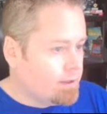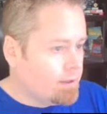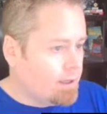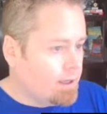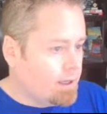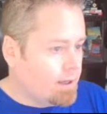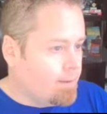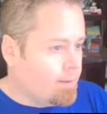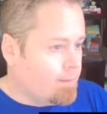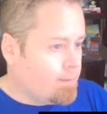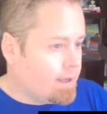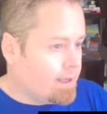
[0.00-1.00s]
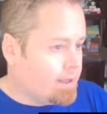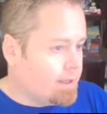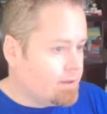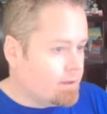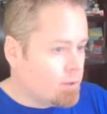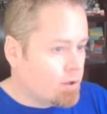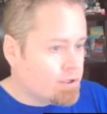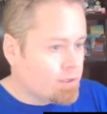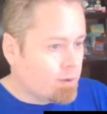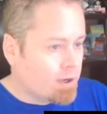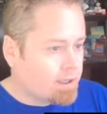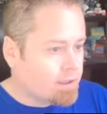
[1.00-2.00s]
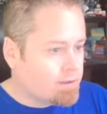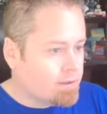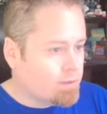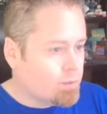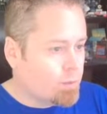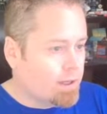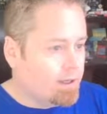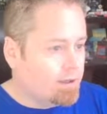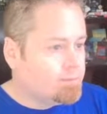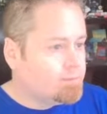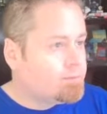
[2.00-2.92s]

and emerging markets as well.